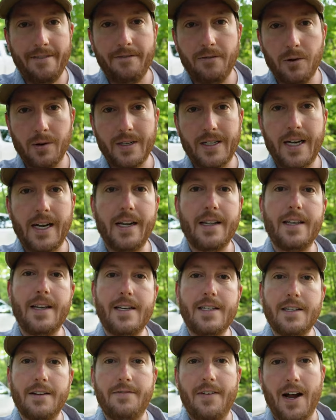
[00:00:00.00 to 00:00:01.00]
14th
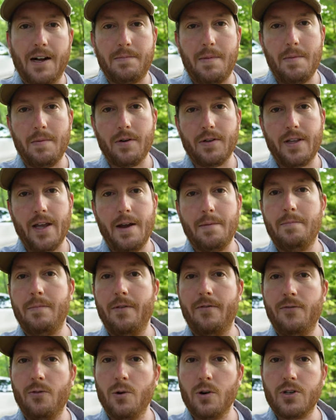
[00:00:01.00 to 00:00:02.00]
is in fact my birthday.
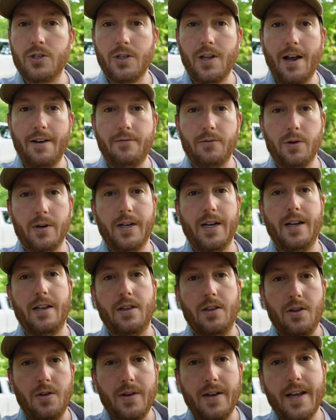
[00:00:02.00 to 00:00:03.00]
Before July 14th,
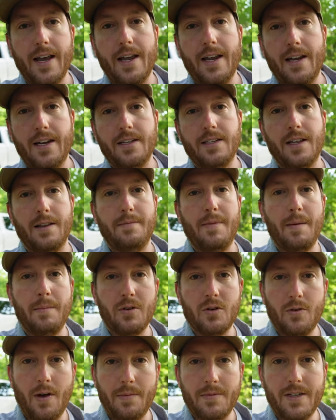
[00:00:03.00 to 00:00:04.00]
you can get into the
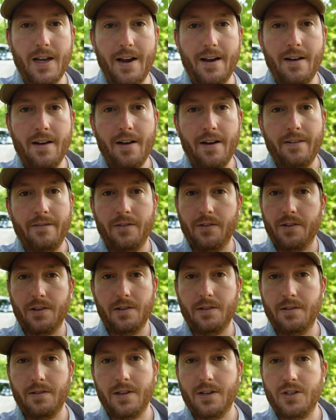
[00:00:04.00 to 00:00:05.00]
members website for
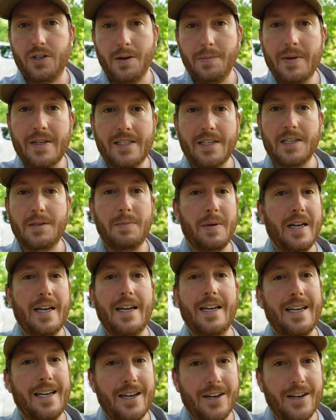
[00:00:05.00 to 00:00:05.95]
the, the cheapest it's been in